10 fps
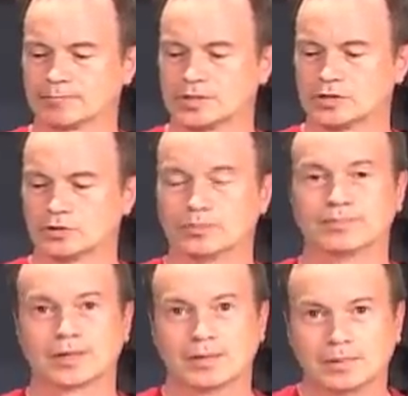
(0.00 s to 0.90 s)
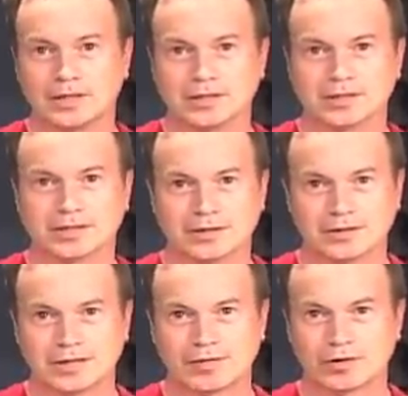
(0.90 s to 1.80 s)
So please,
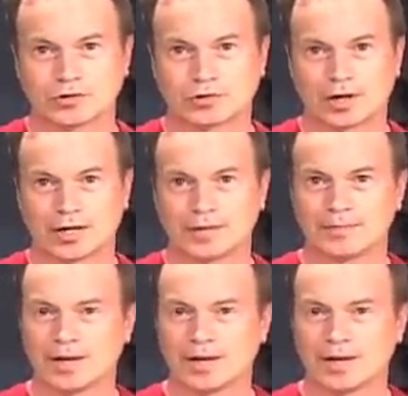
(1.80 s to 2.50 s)
give it a try.